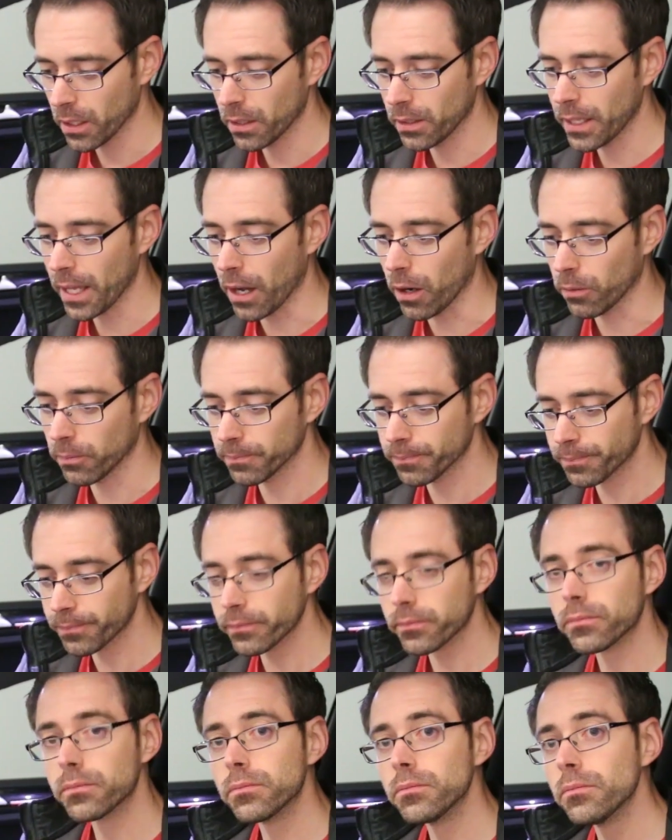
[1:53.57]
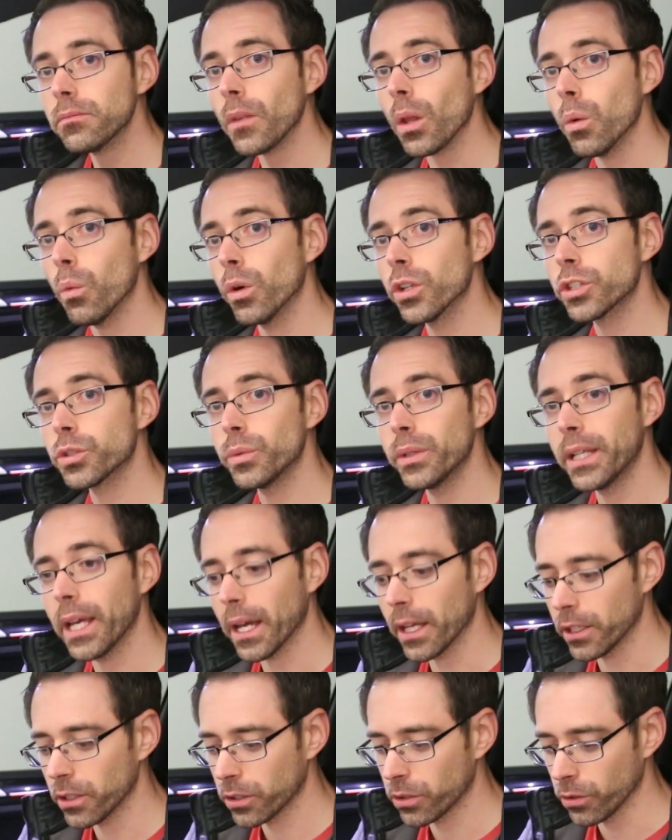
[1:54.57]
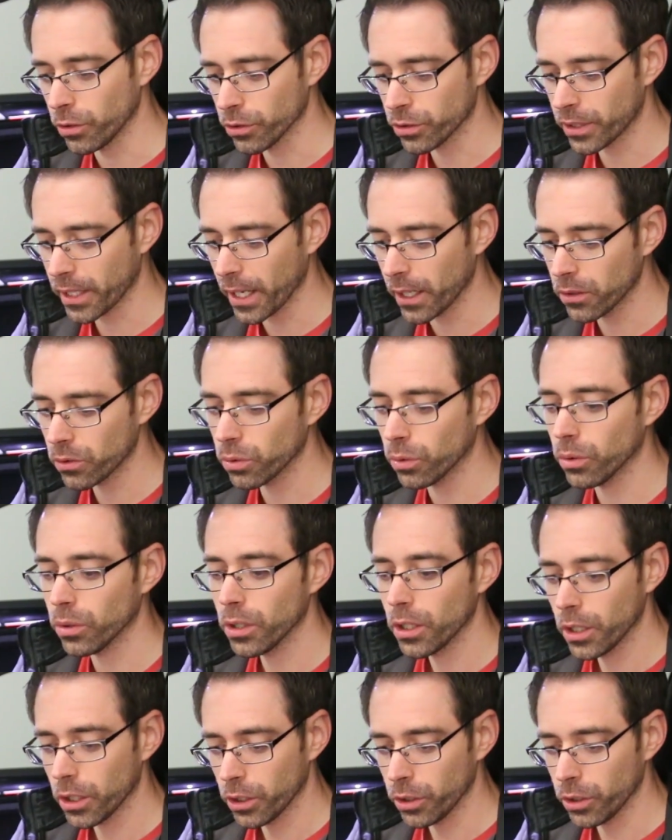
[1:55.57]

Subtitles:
Now, once we get into your scan tool,